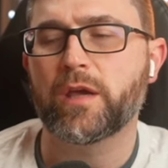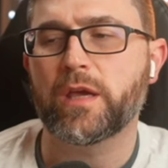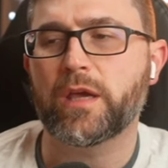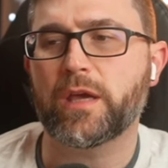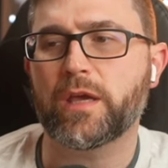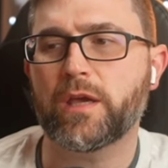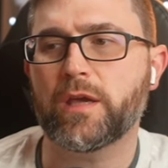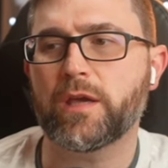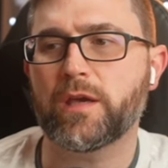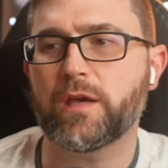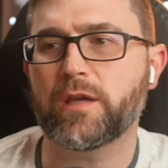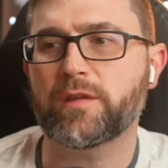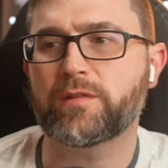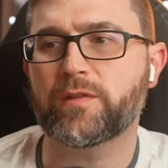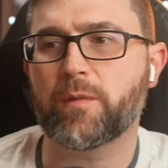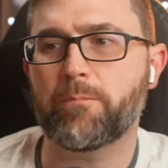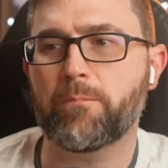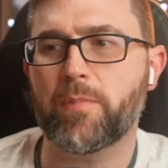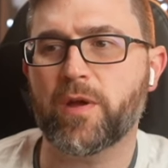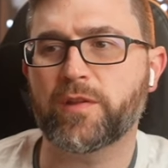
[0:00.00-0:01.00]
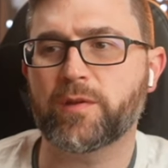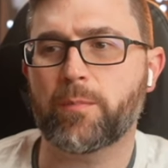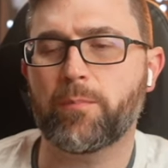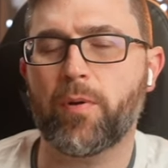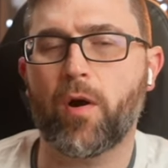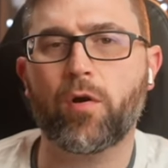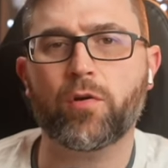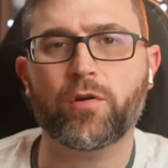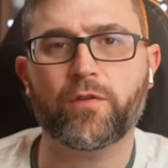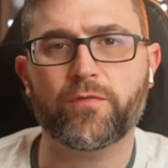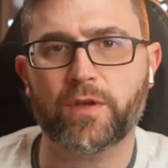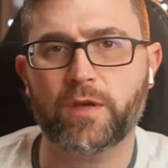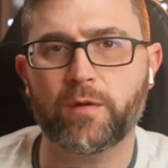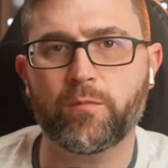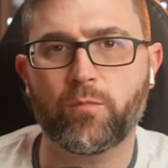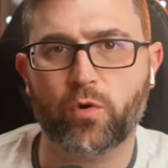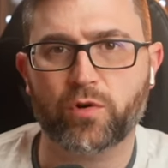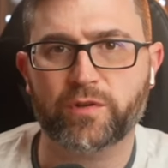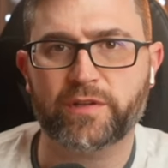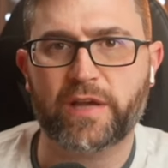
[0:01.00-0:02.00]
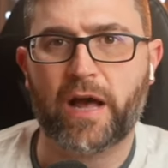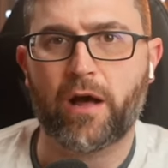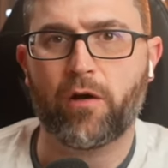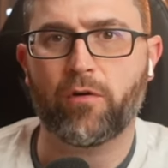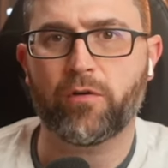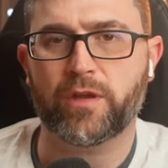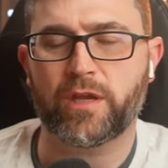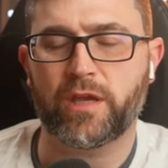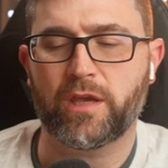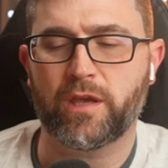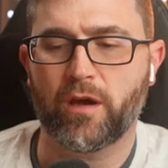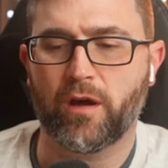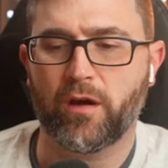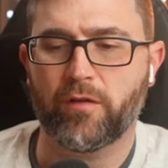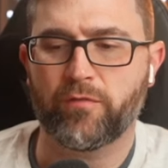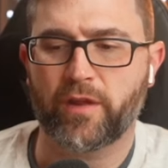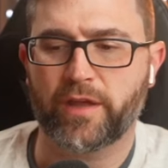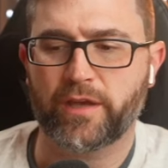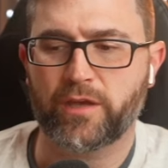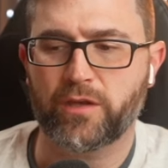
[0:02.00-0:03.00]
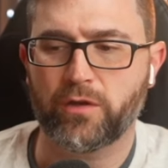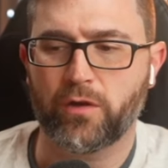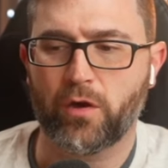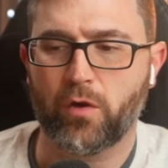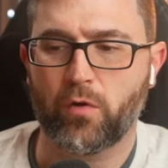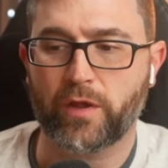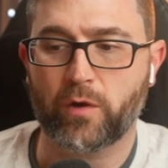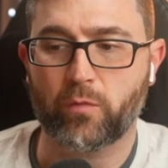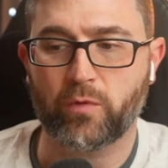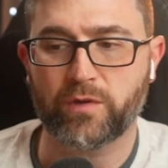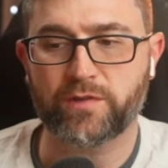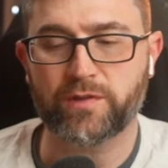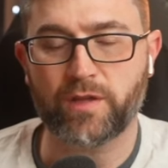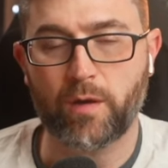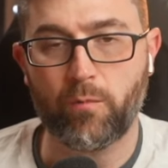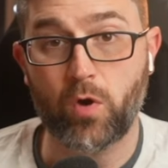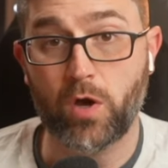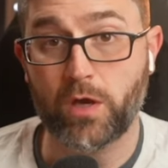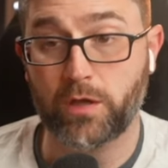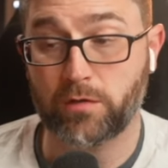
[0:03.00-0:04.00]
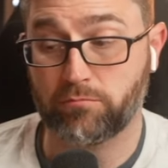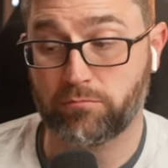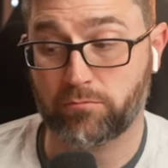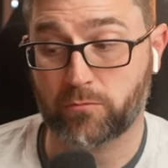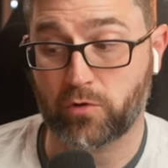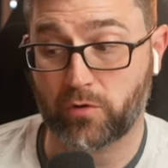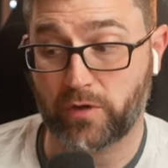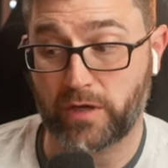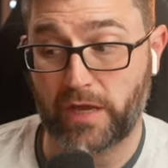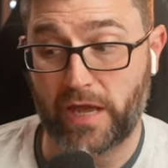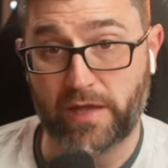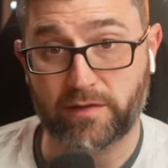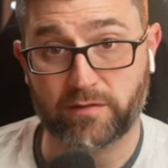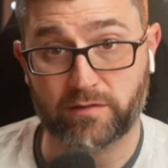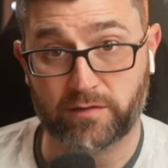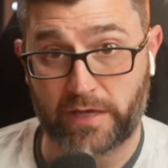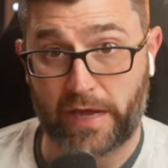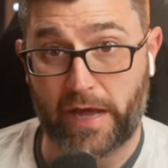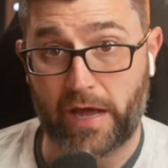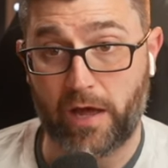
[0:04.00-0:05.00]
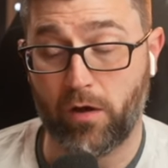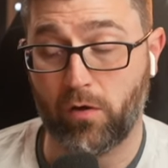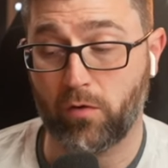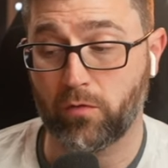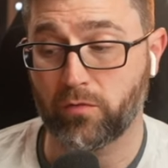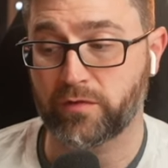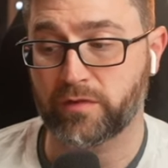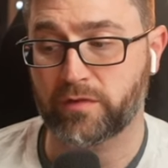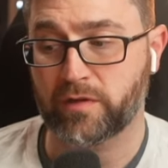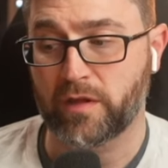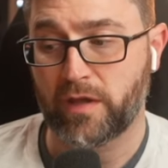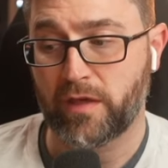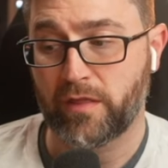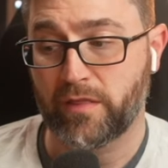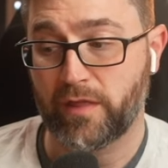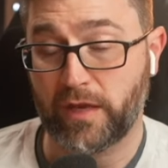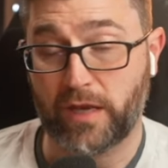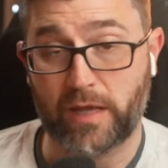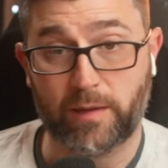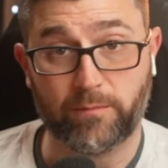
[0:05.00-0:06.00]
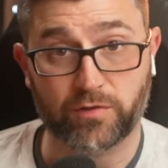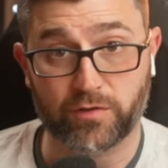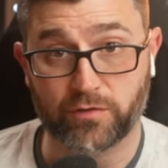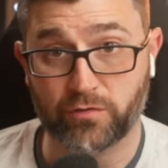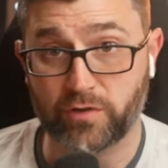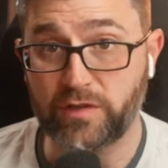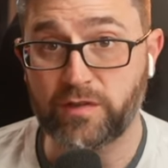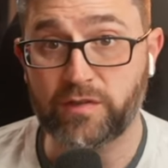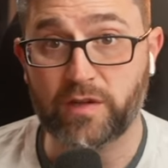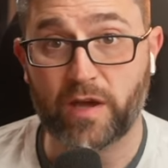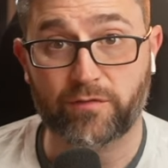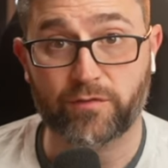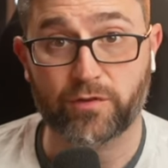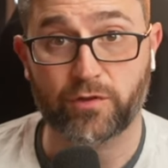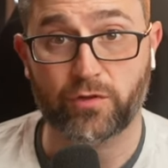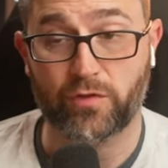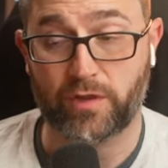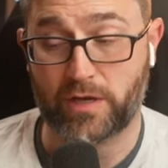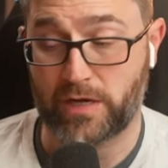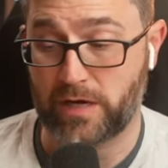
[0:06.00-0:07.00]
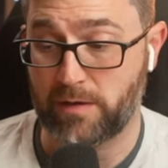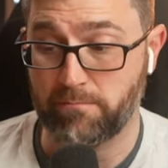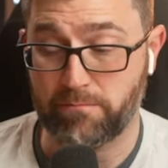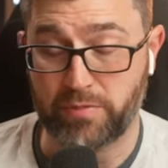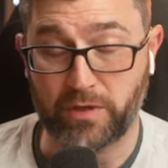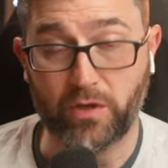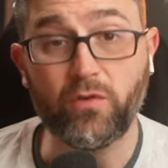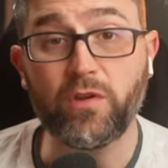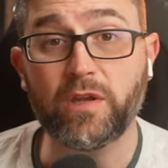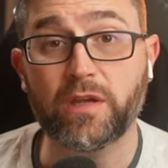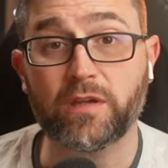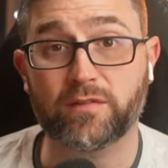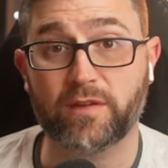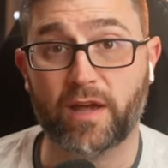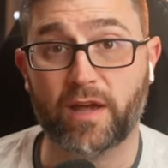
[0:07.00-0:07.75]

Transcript: It's a part of immortality of, like, you know, like when someone creates towns, they name streets after you, they name buildings